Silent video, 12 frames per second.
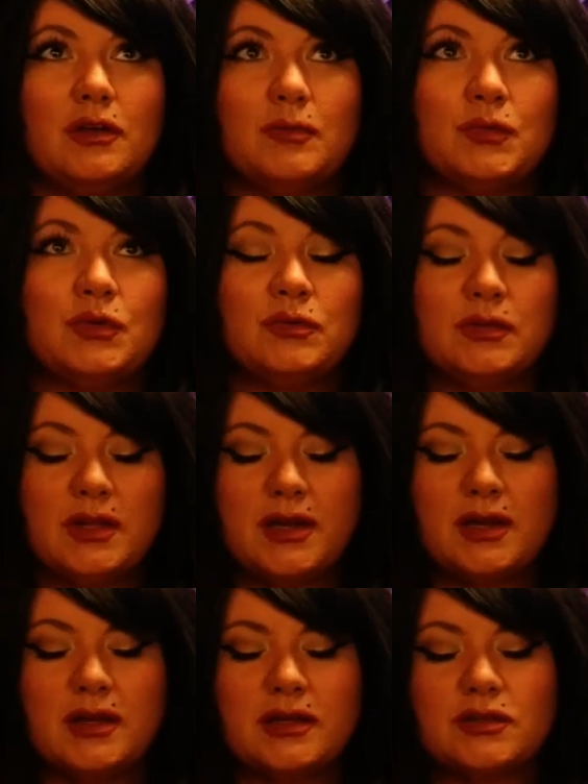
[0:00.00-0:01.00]

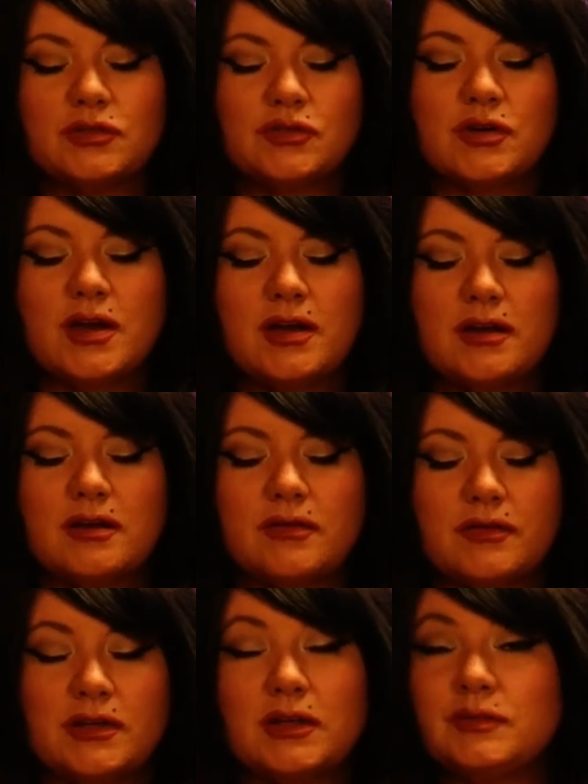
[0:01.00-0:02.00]
Moonlight
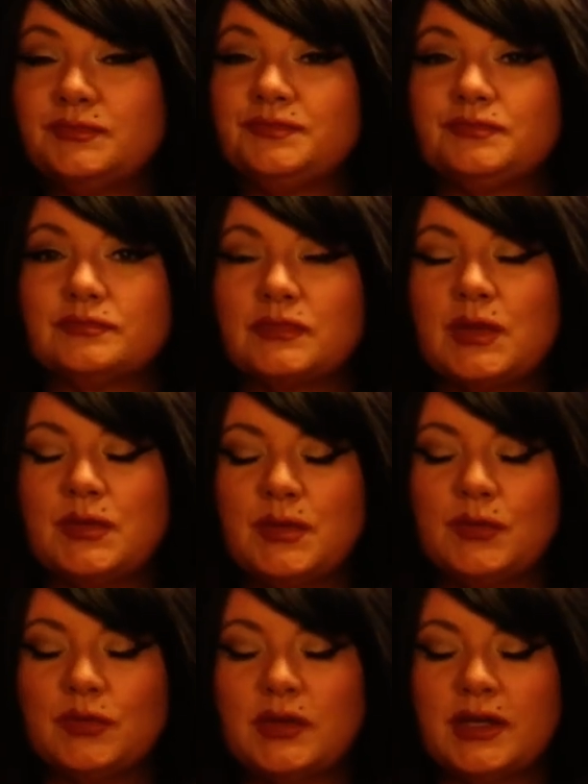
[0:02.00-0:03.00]
Drive. Maybe
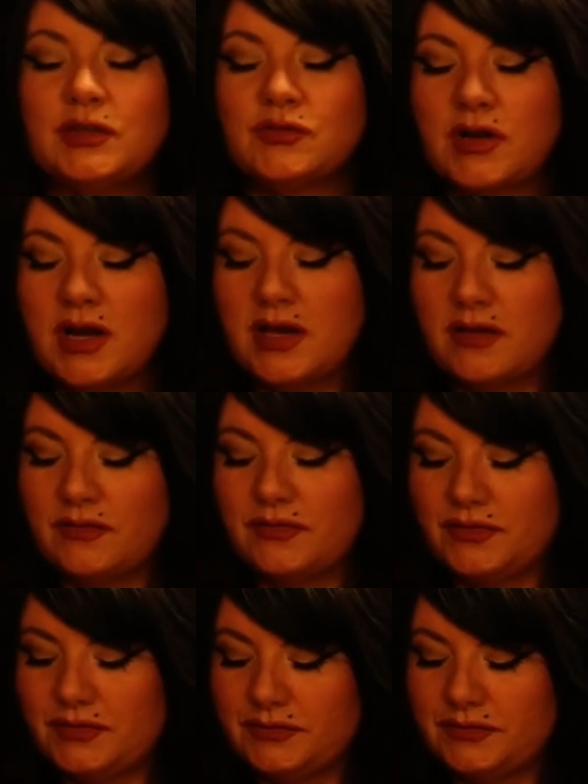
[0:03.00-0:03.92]
Moonlight Drive.